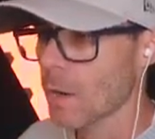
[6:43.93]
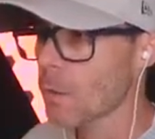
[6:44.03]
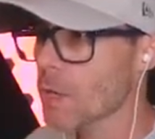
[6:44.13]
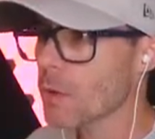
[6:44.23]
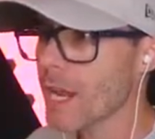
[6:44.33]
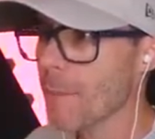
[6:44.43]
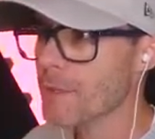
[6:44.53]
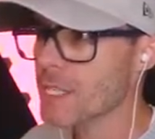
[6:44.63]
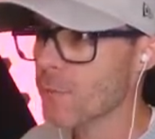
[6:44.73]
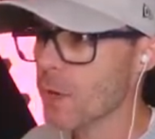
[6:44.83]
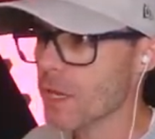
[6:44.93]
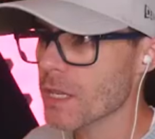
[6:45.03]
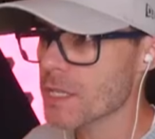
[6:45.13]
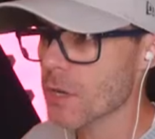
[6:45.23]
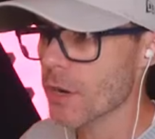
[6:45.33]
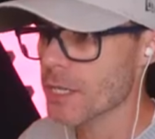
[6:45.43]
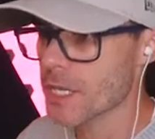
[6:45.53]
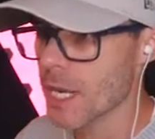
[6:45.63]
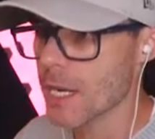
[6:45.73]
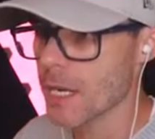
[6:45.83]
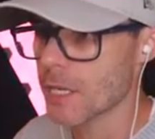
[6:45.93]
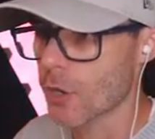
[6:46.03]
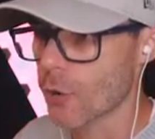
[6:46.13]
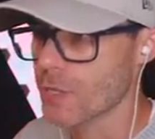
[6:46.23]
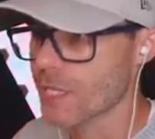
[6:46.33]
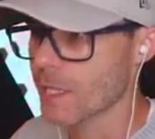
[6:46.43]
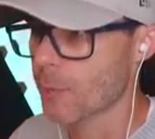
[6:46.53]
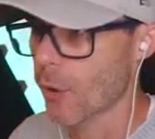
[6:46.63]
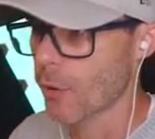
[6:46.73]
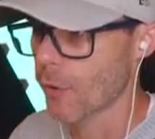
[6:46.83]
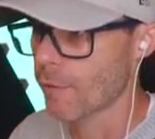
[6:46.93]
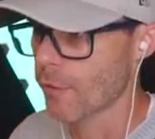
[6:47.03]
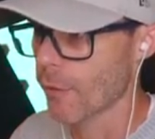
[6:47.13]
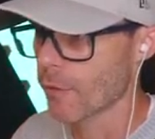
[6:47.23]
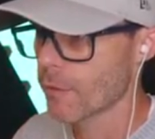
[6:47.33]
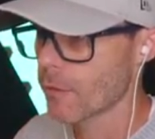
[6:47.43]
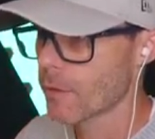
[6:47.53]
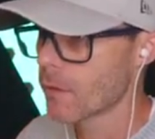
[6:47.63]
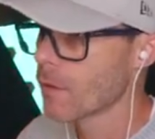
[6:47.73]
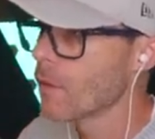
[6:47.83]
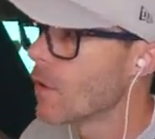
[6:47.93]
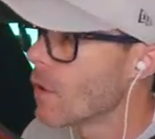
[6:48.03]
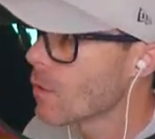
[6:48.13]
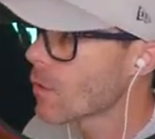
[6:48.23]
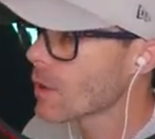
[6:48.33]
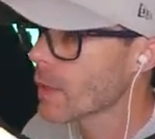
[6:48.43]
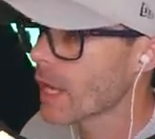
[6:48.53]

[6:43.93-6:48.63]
wonder what happens if one of these guys eat a ghostly pogo fruit. What do we